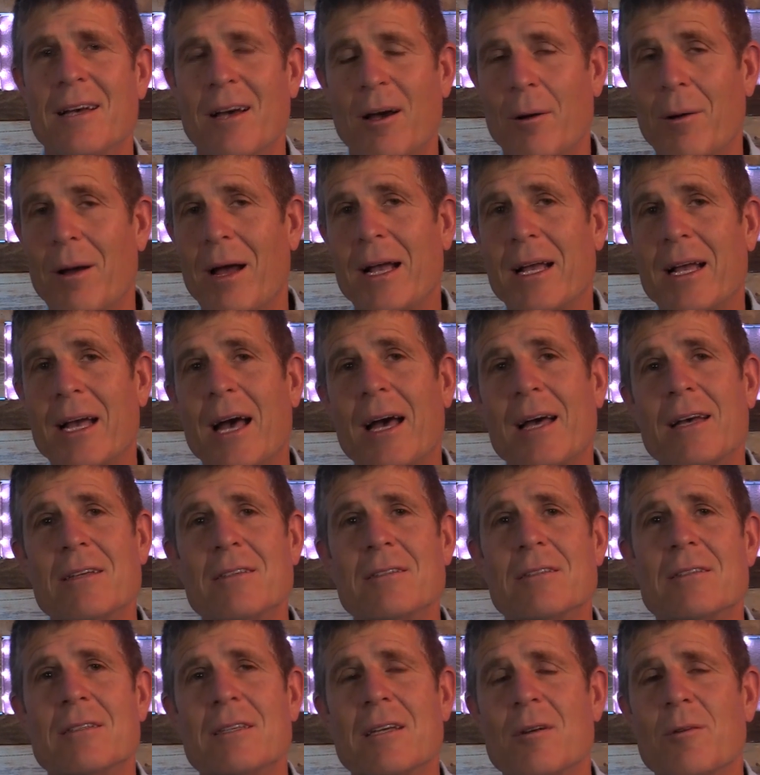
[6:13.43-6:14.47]
All right,
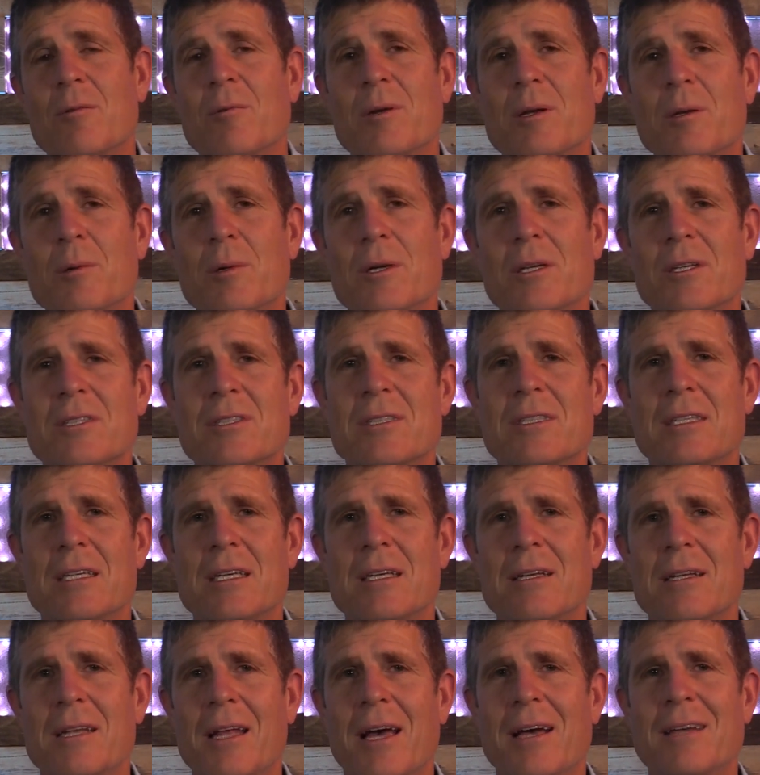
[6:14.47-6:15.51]
guys, we will see
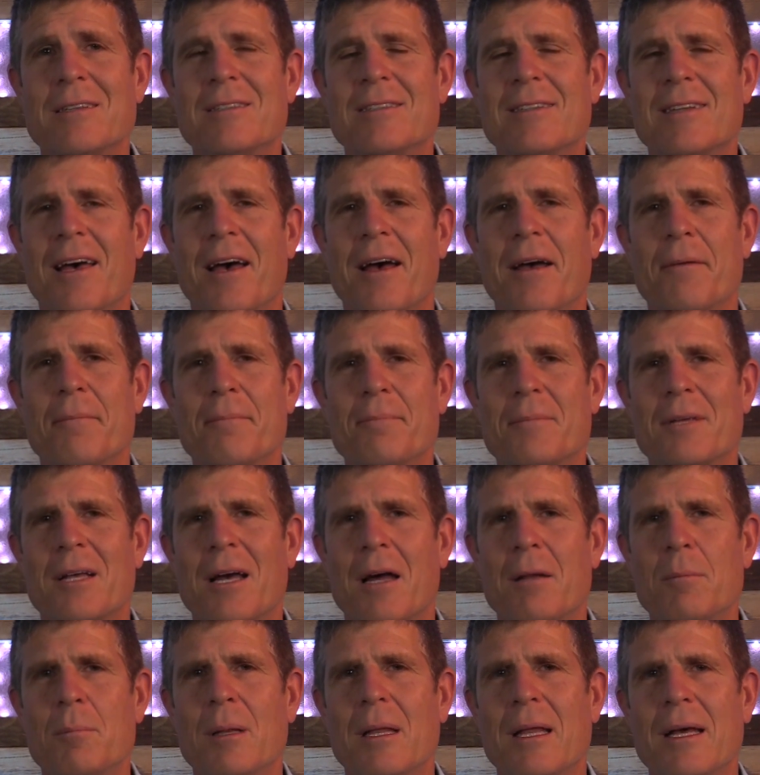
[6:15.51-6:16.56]
you next time.
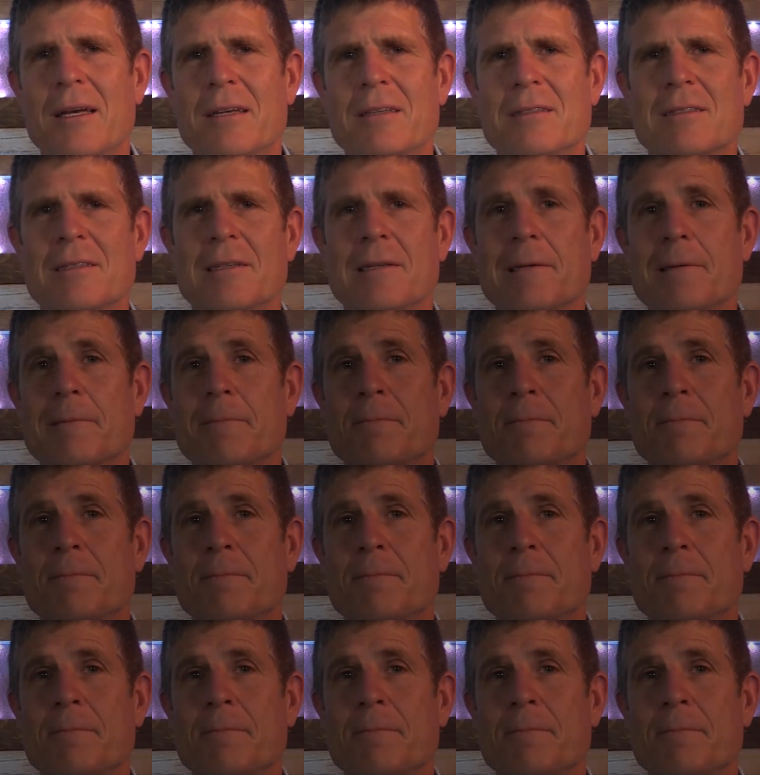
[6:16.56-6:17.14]
God bless.